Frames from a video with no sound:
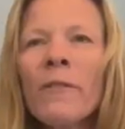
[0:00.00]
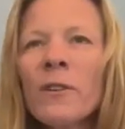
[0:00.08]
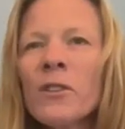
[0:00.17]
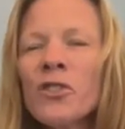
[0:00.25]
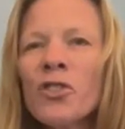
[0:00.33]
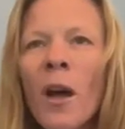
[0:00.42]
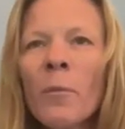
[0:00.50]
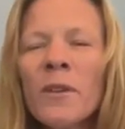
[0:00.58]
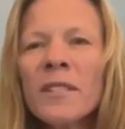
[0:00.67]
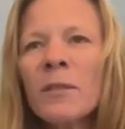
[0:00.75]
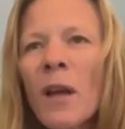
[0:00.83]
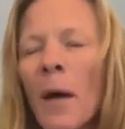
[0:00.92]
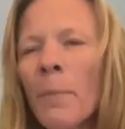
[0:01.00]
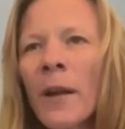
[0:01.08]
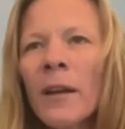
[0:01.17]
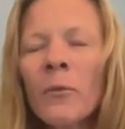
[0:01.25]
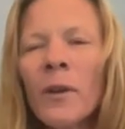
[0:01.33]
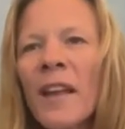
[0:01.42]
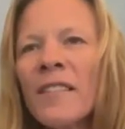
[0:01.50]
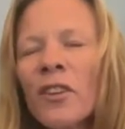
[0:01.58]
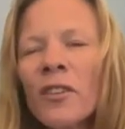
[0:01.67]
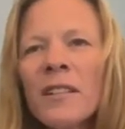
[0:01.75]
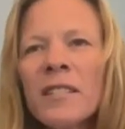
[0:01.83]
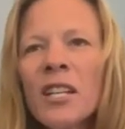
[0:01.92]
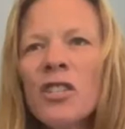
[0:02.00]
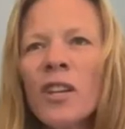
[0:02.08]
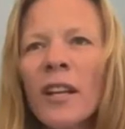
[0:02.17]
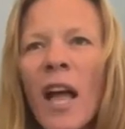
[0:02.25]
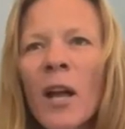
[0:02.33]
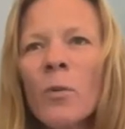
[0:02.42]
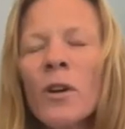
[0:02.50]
first job was up at when i started teaching i